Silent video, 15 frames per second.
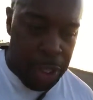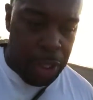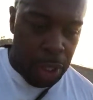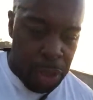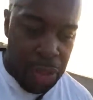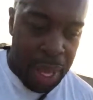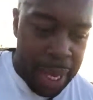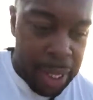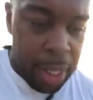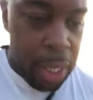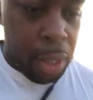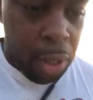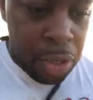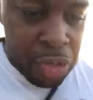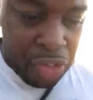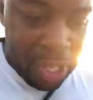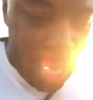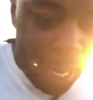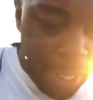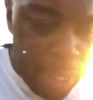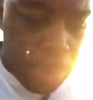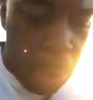can do that in 100
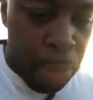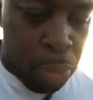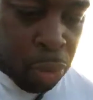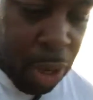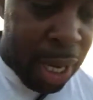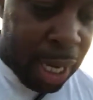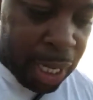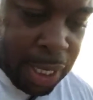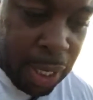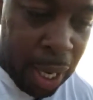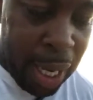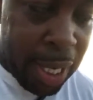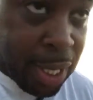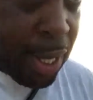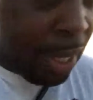days, I'm pretty excited